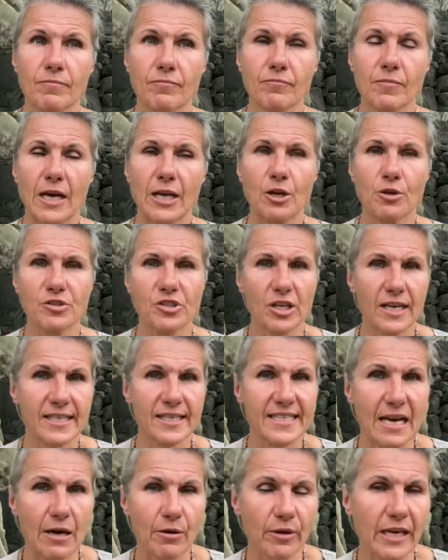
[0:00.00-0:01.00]
I know it's going to
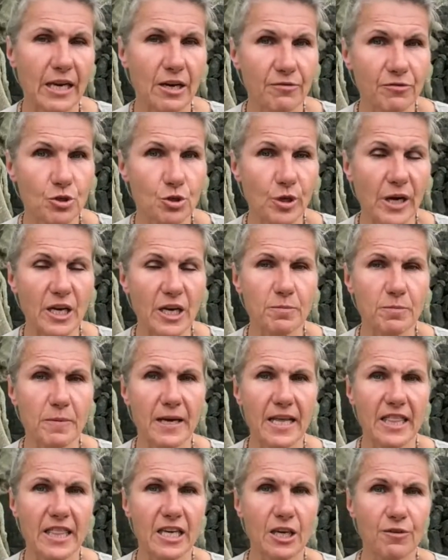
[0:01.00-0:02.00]
sound kind of strange, but
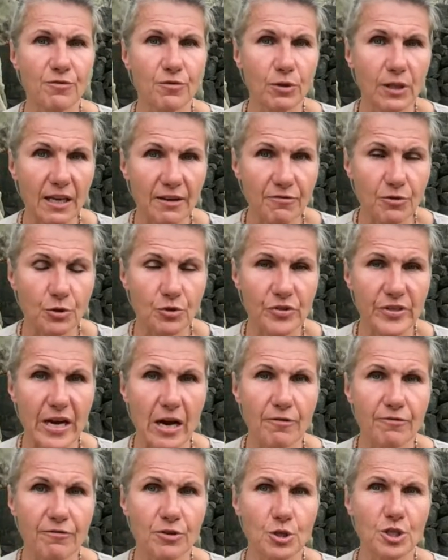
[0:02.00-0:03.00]
I think if you love
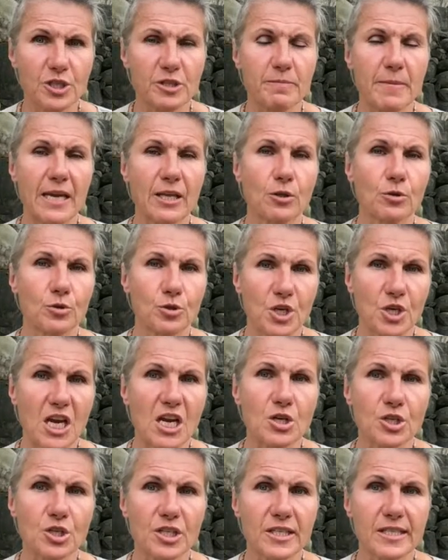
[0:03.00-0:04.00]
yourself, you just make those
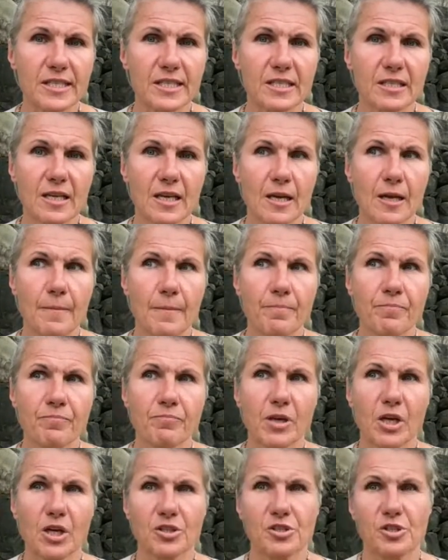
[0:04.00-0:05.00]
changes,
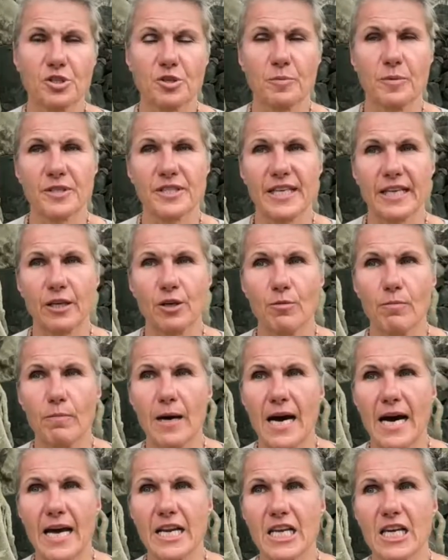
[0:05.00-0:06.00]
because it's almost like your
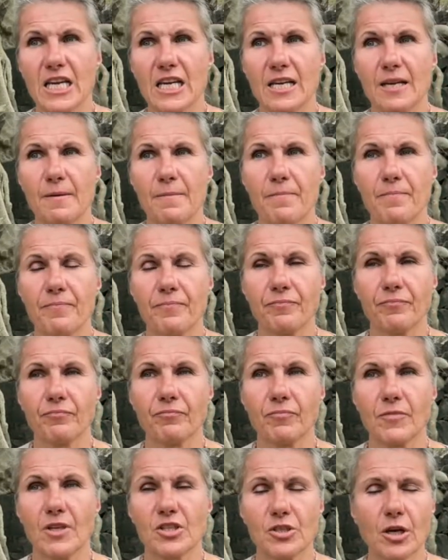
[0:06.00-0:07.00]
body,
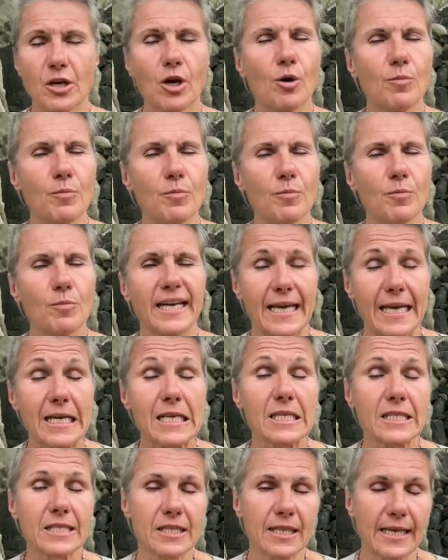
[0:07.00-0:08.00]
it's not almost like, it
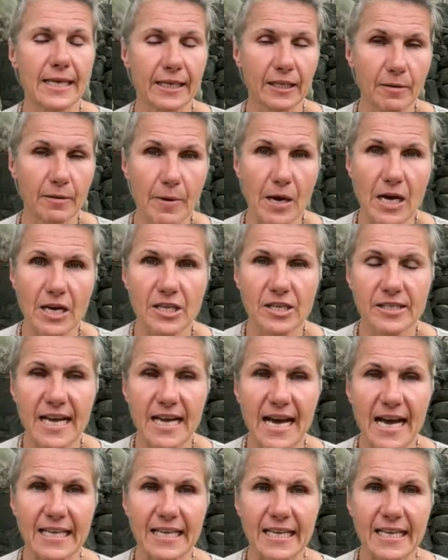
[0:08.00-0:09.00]
is like the body is
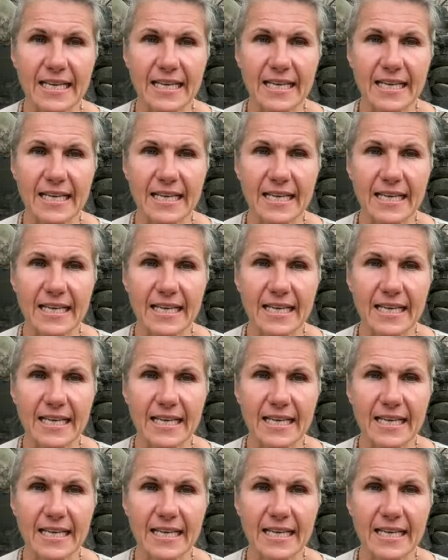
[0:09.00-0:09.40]
asking